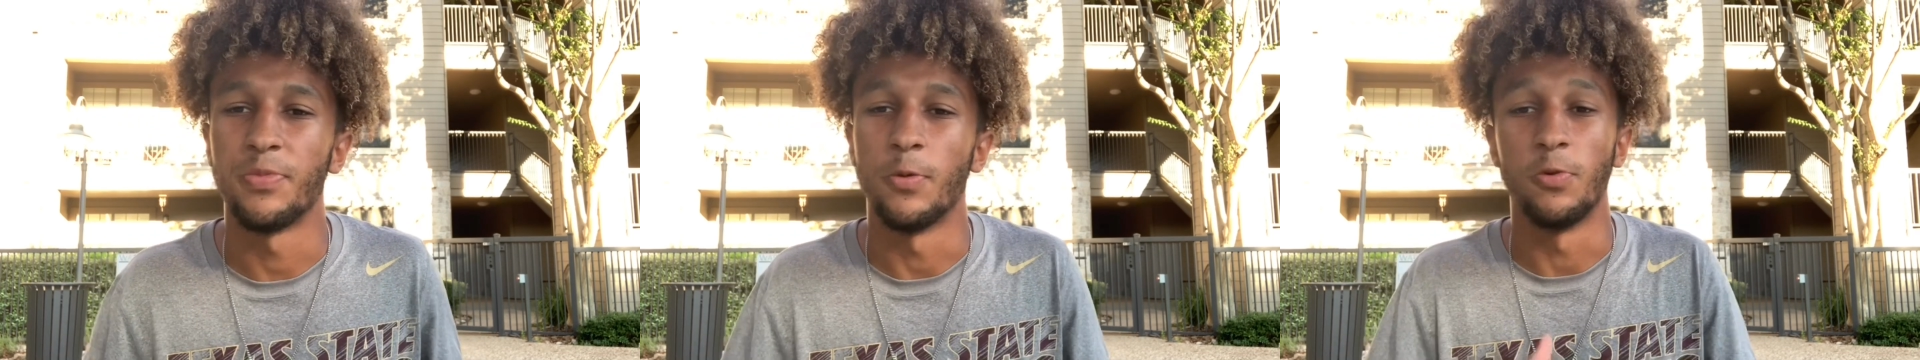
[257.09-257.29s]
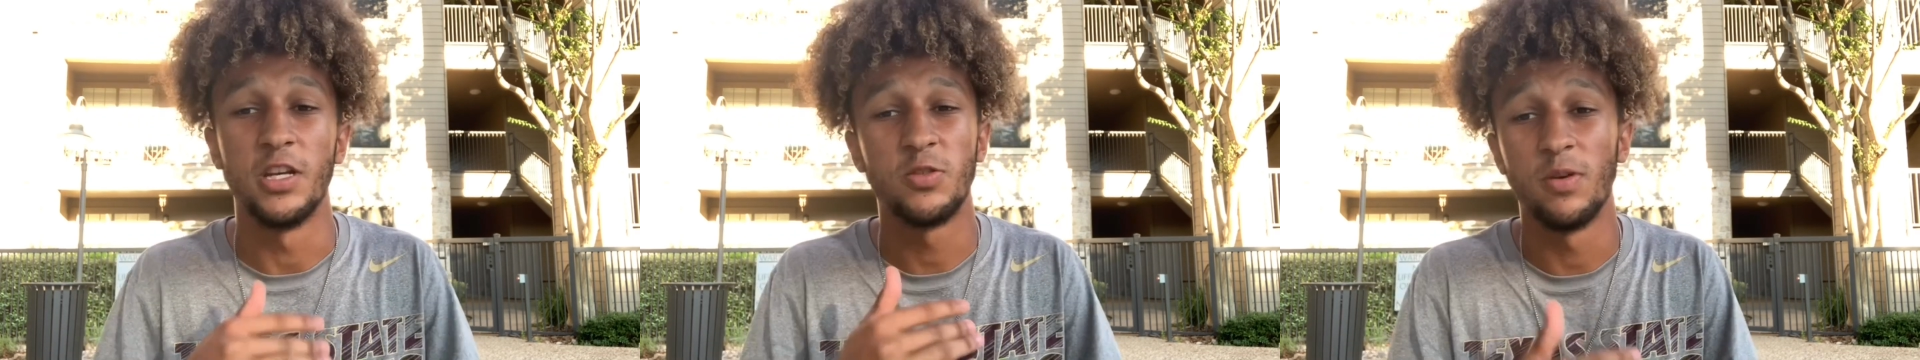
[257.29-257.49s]

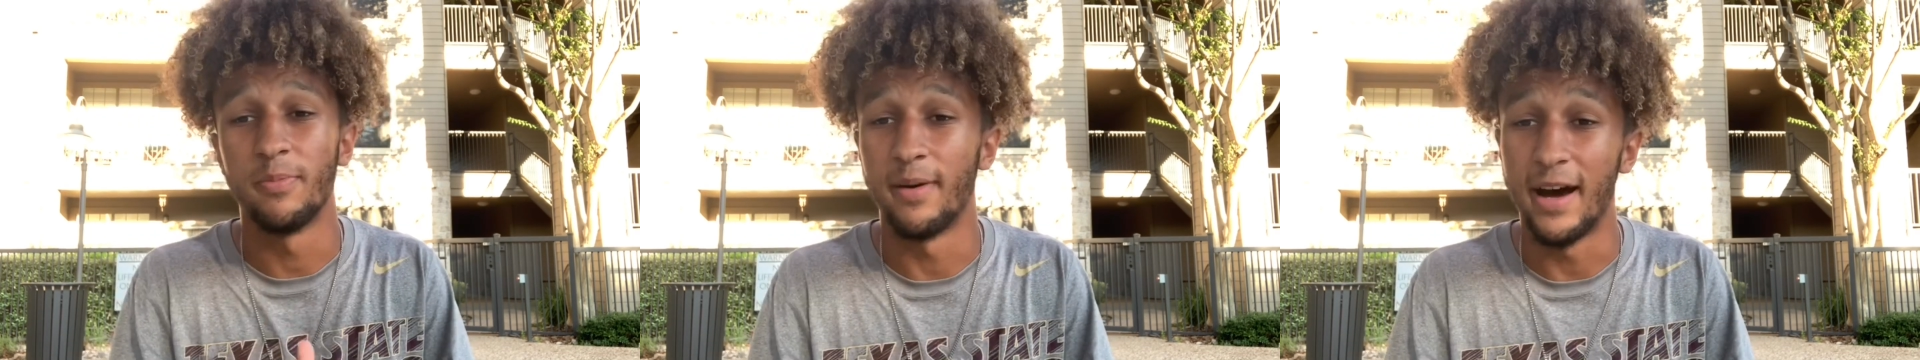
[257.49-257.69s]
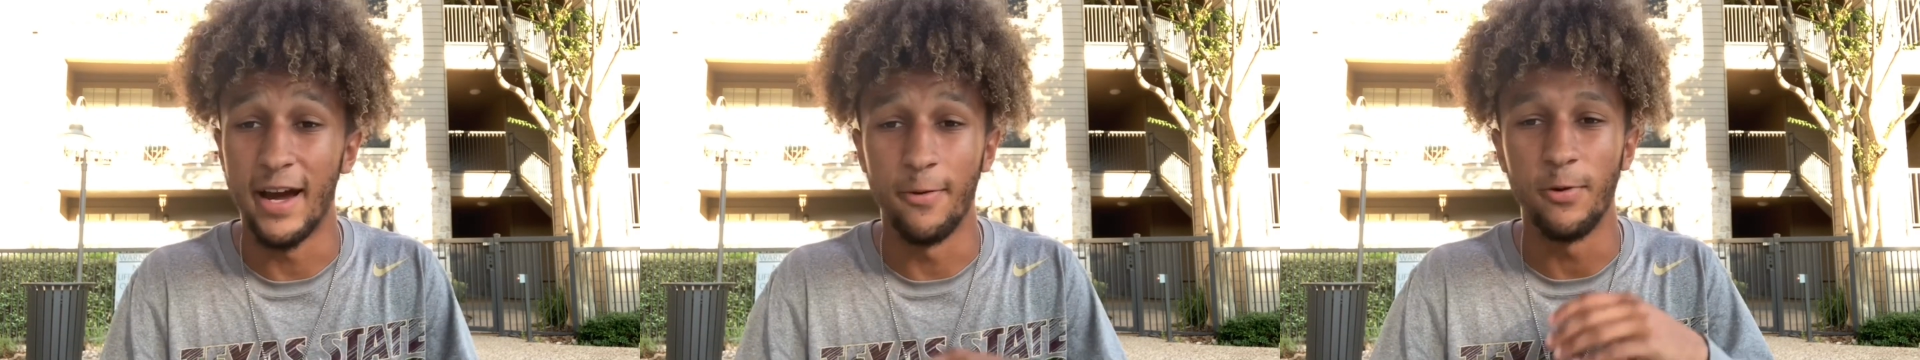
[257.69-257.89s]
weeks went
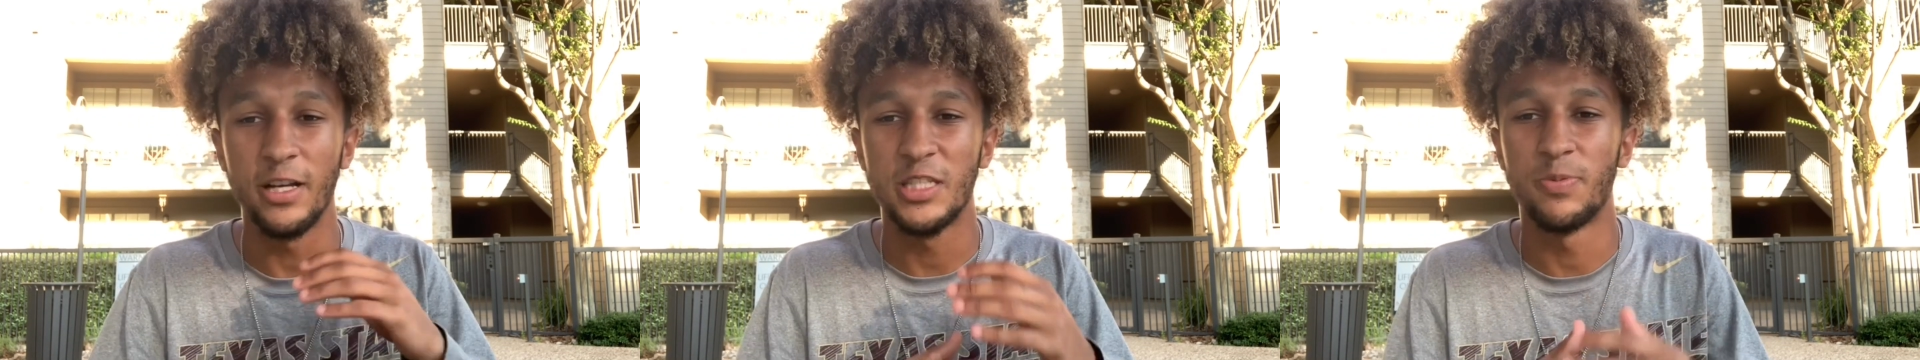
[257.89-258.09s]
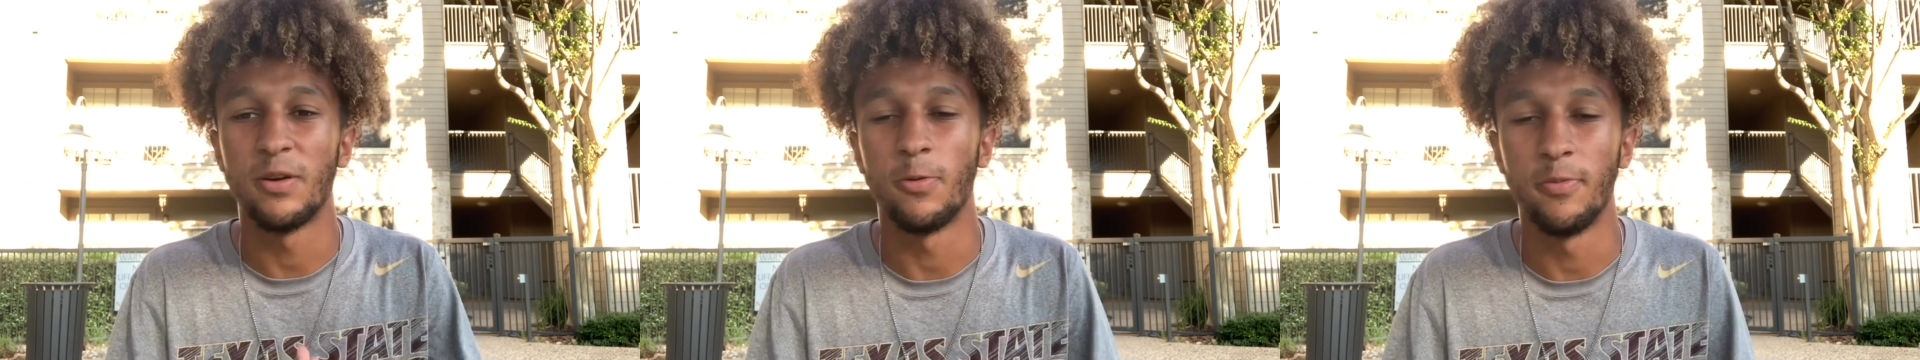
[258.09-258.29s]
by,
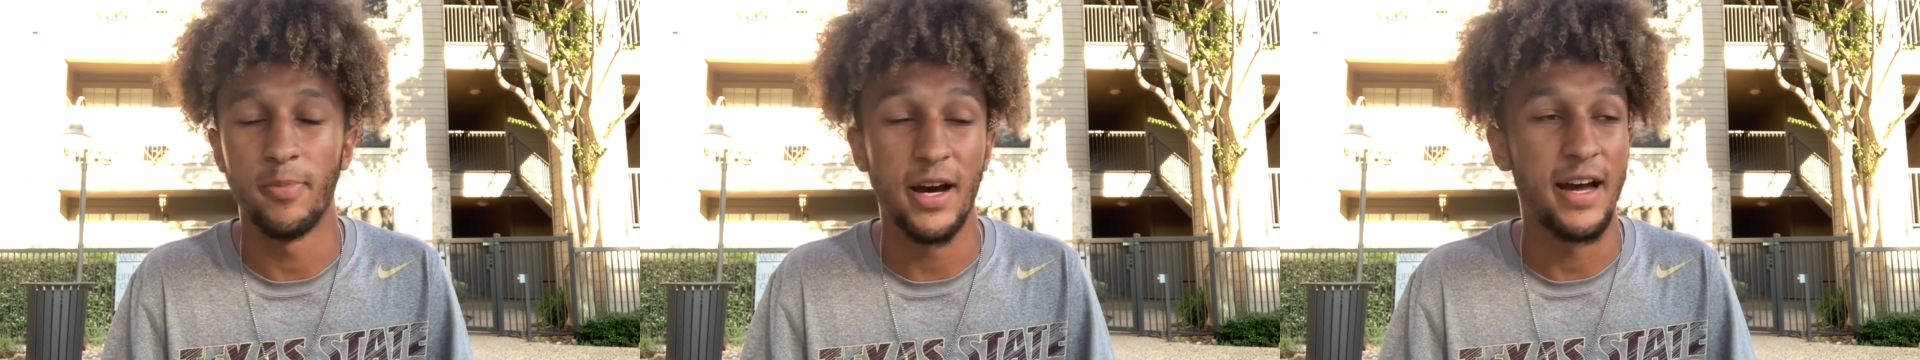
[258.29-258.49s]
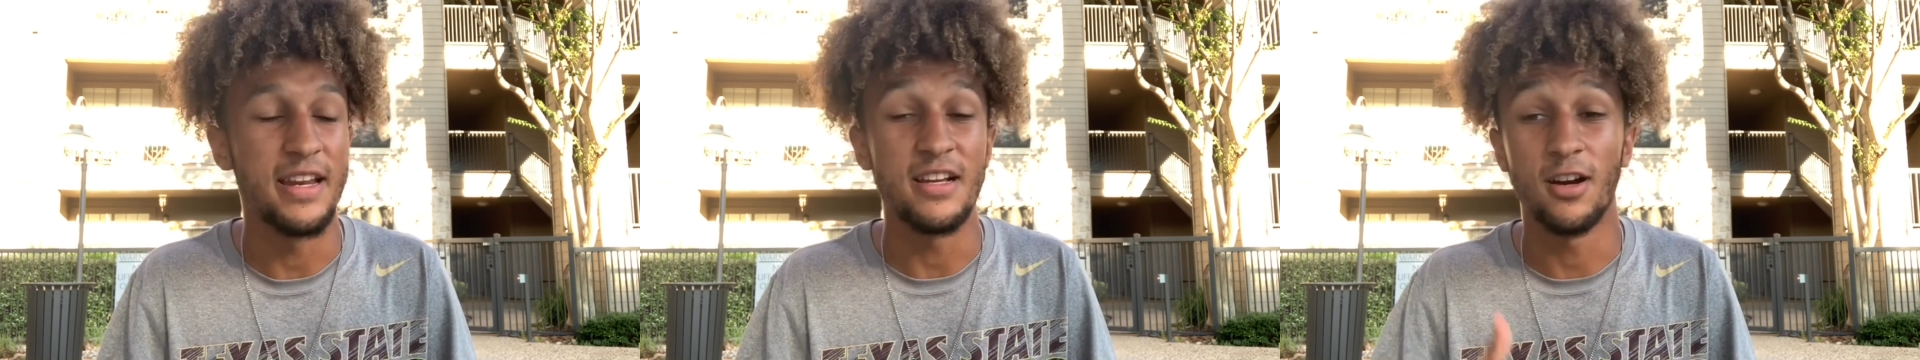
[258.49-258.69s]

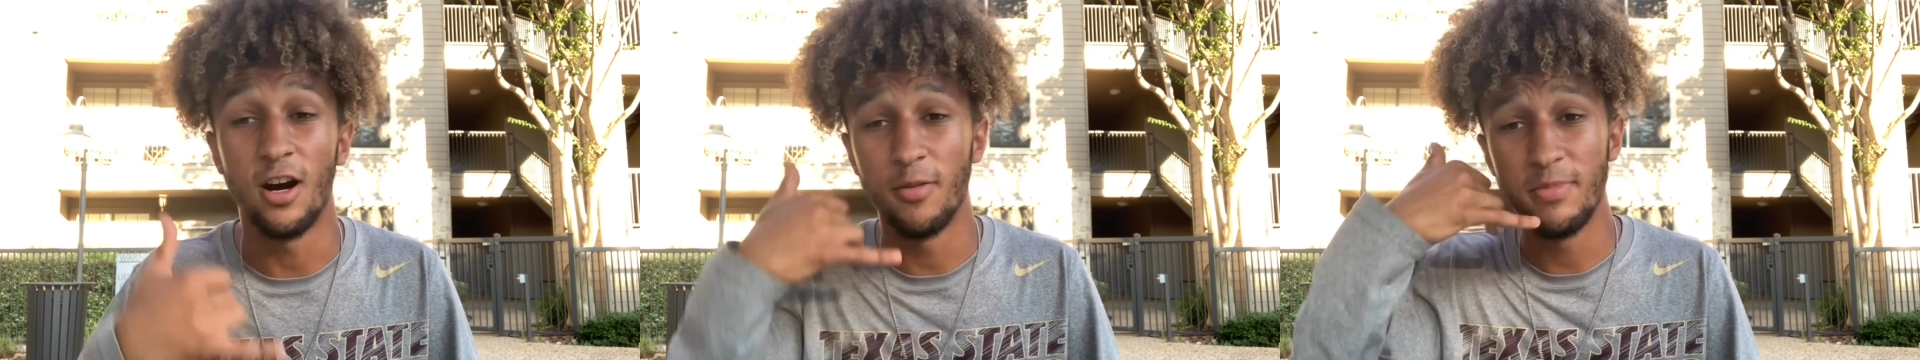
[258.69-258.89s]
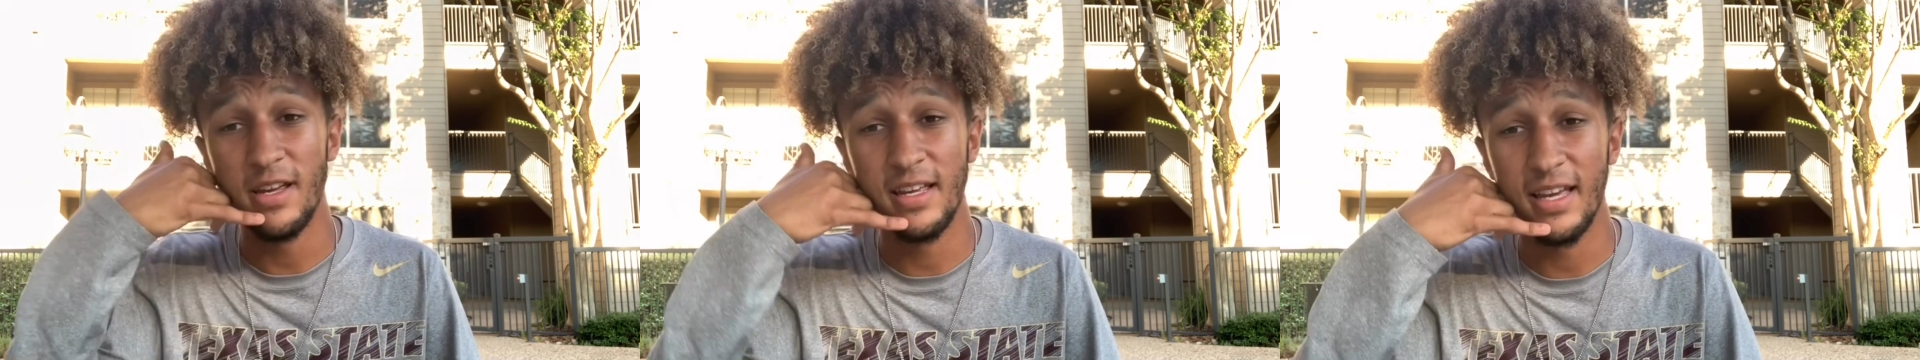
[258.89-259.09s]
and he
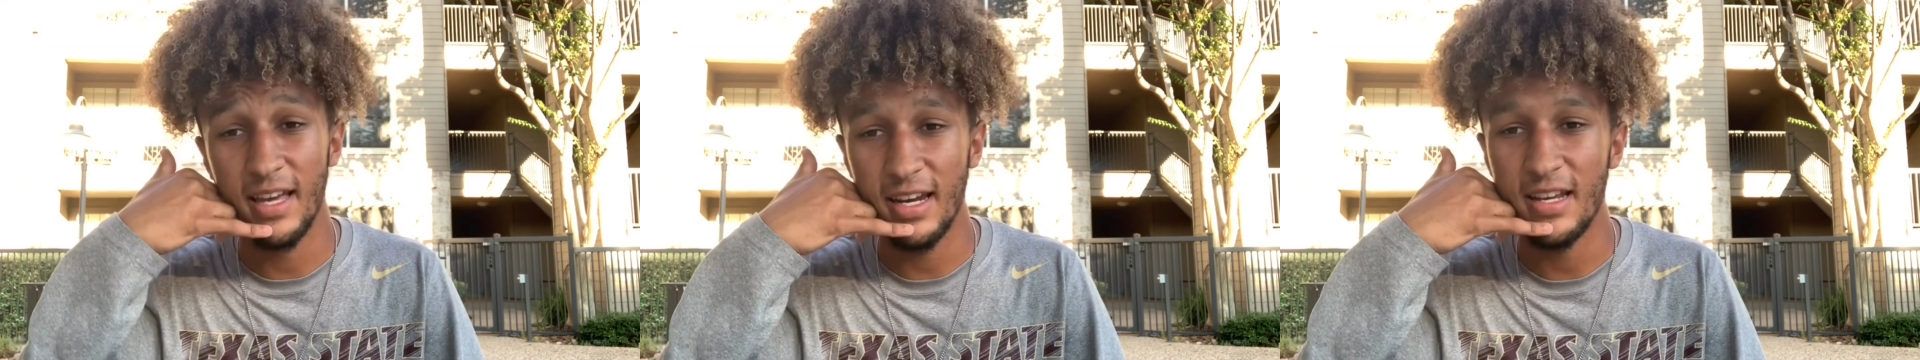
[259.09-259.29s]
called me again.